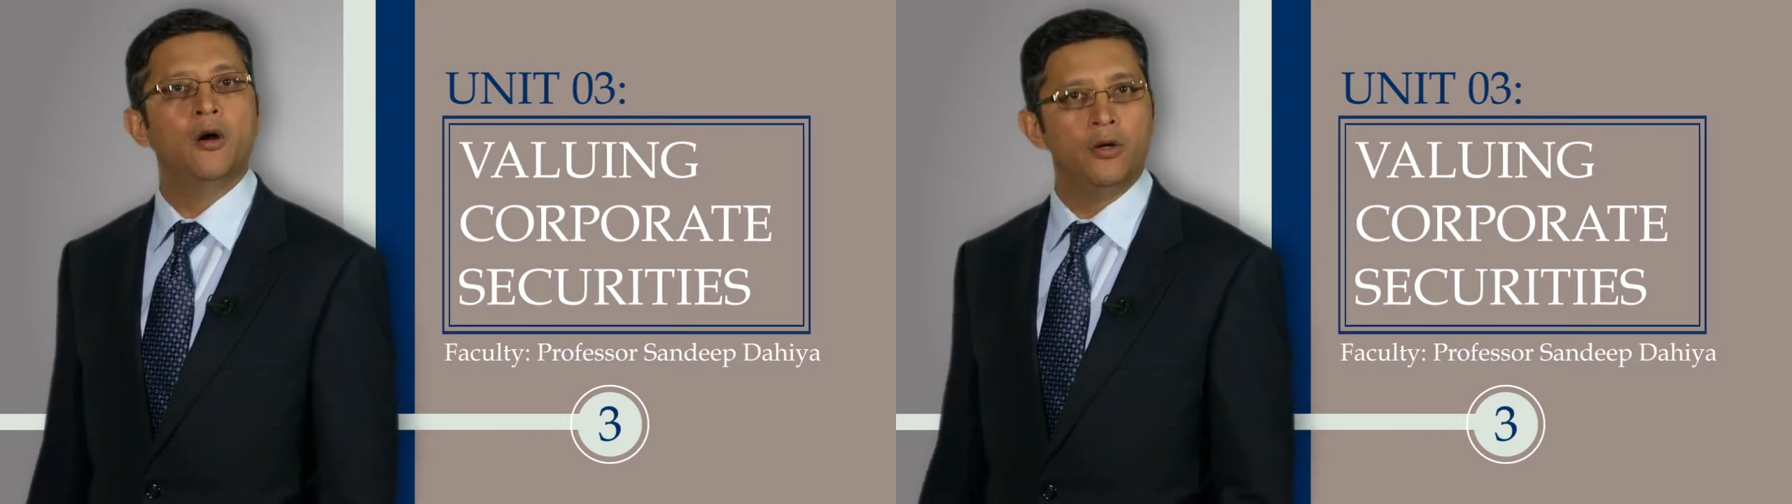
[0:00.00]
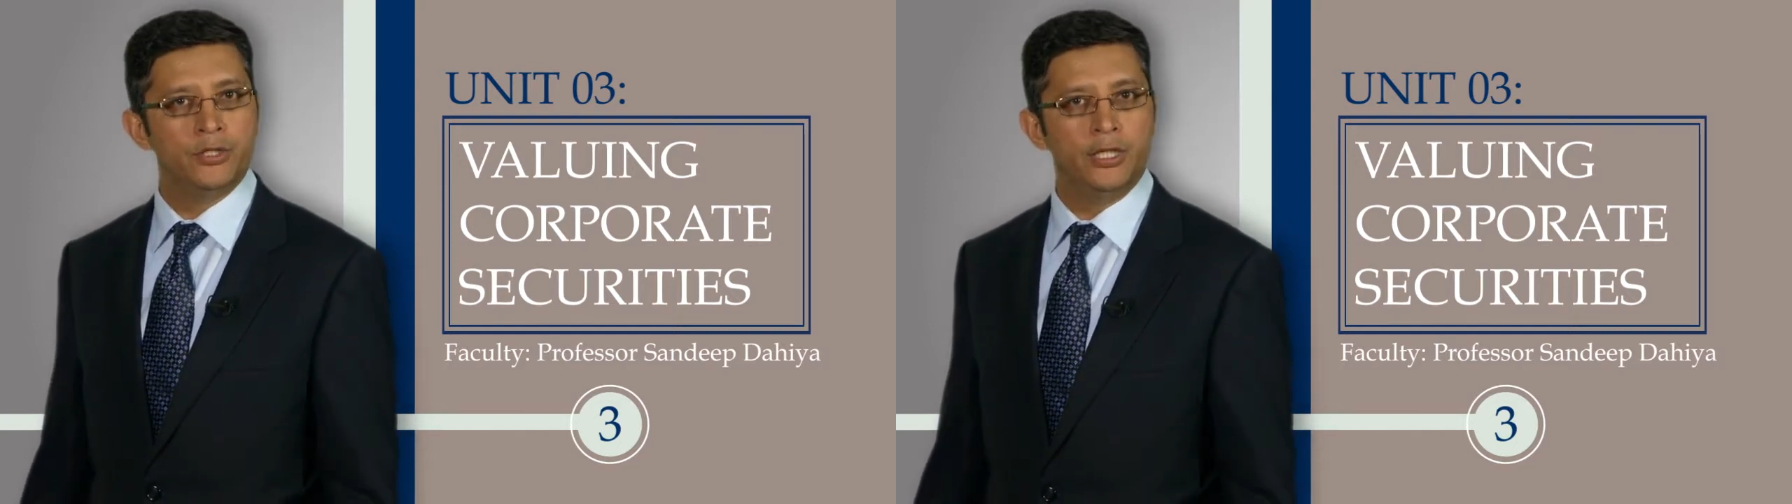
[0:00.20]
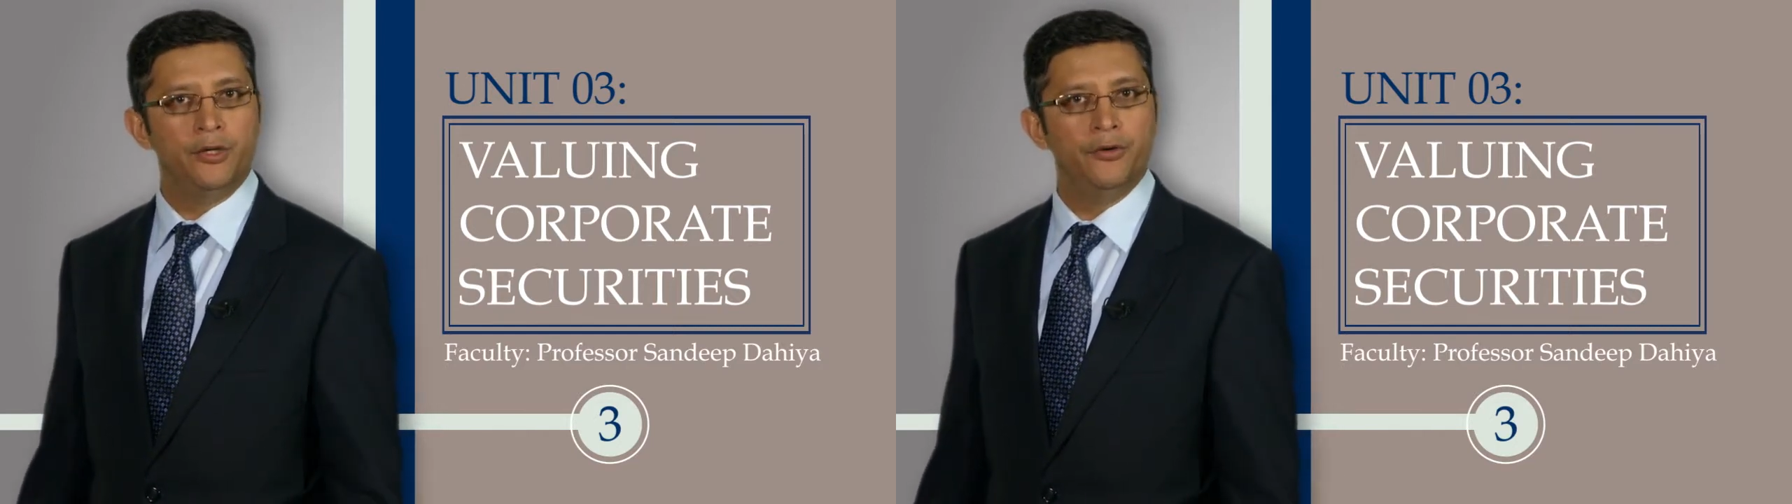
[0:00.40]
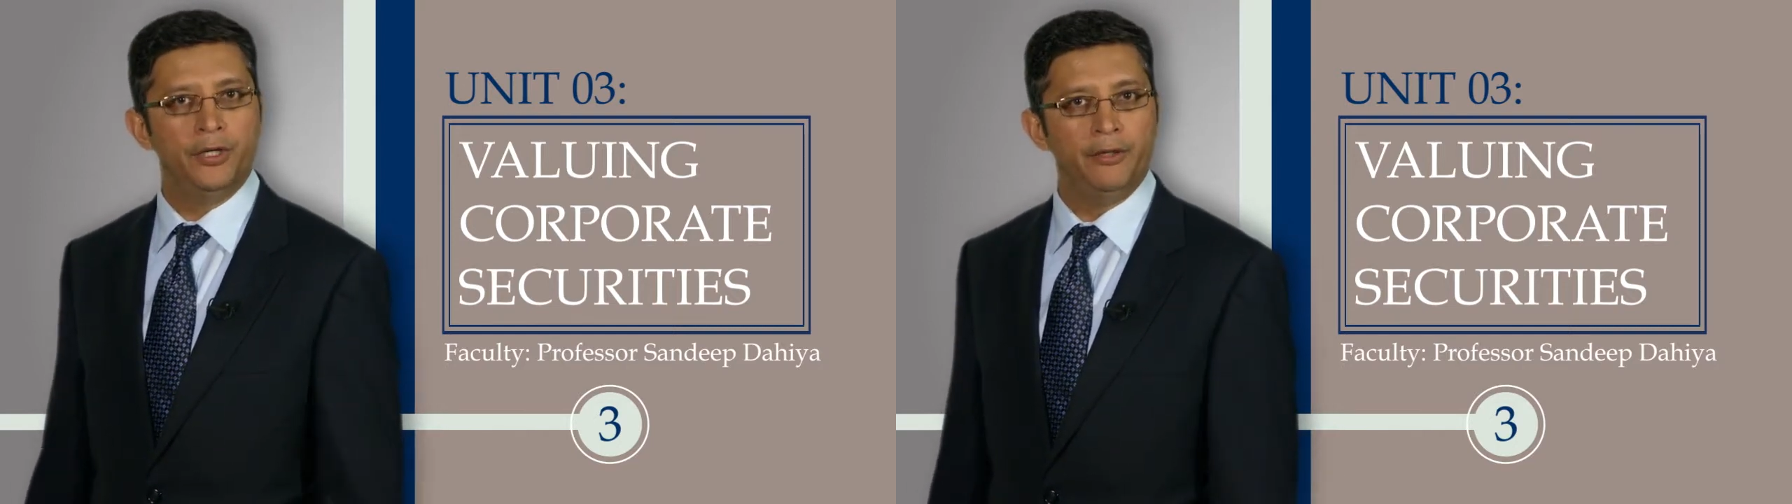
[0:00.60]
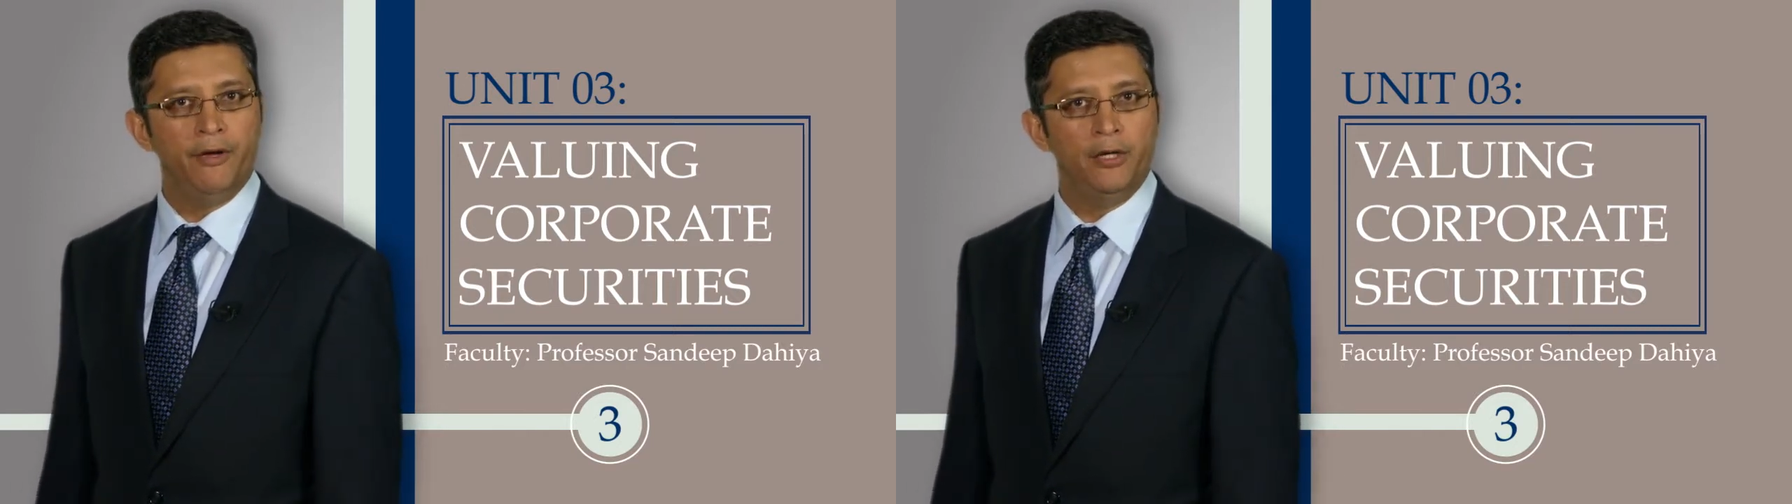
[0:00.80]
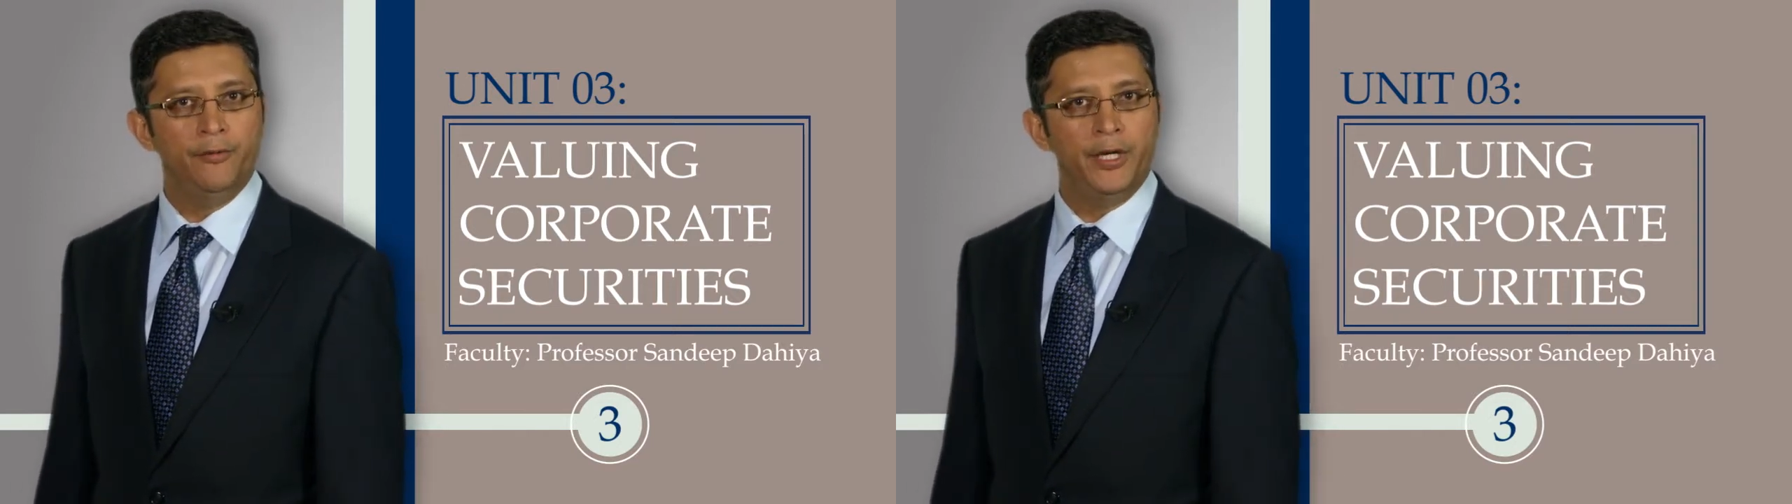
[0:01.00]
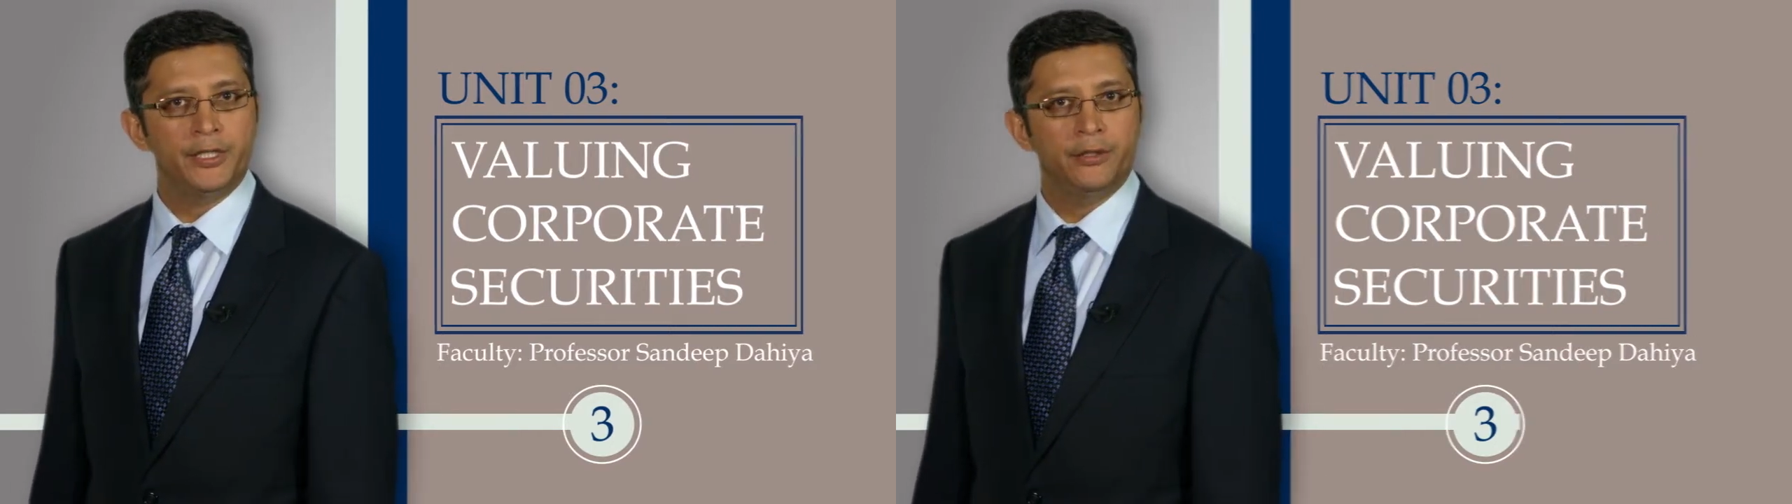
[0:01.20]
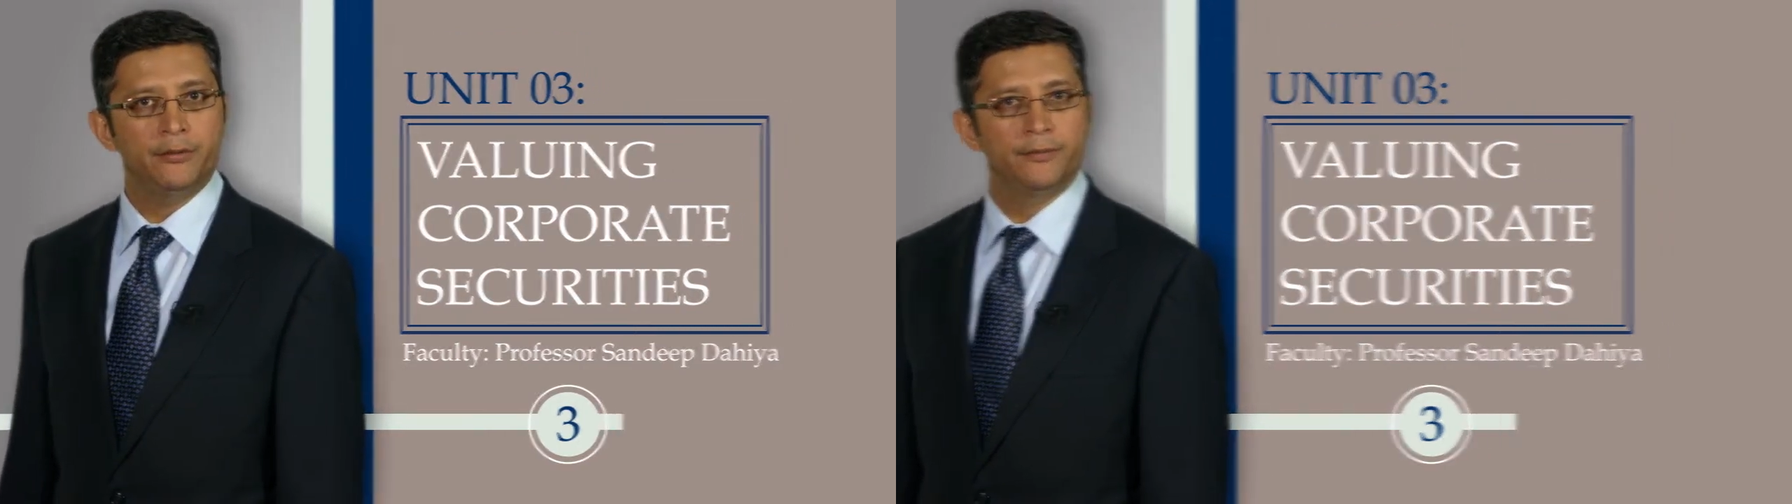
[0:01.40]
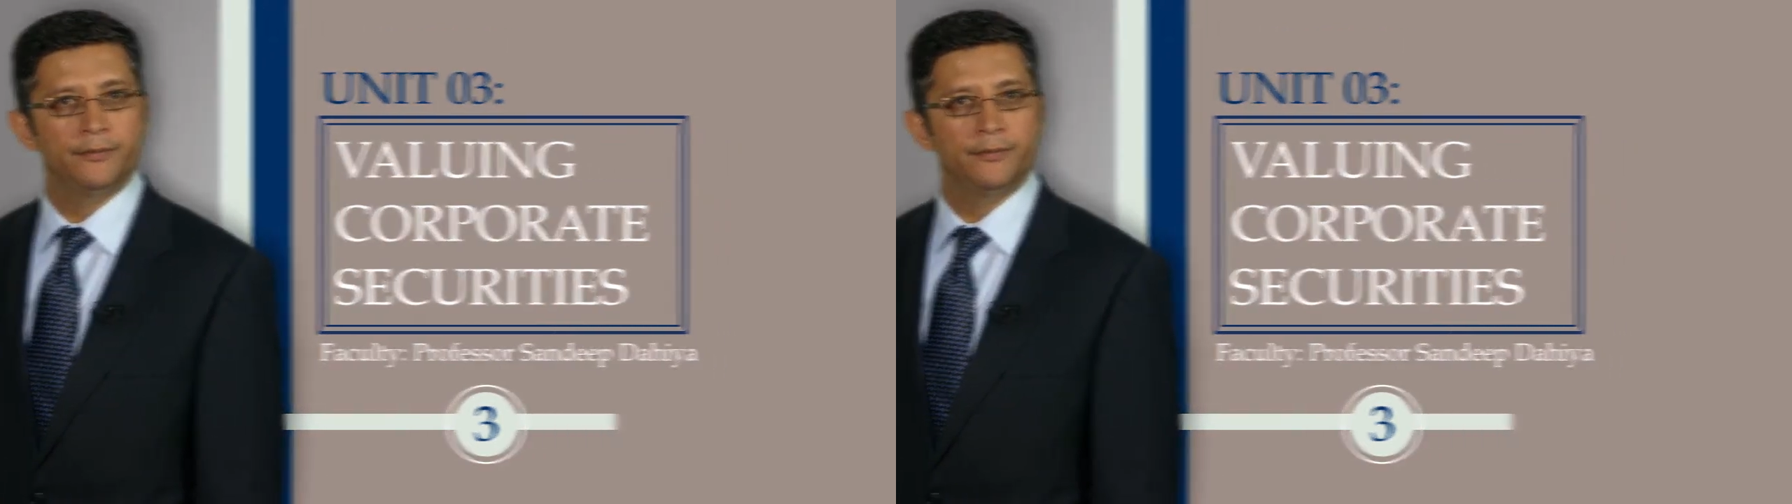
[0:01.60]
on security valuation.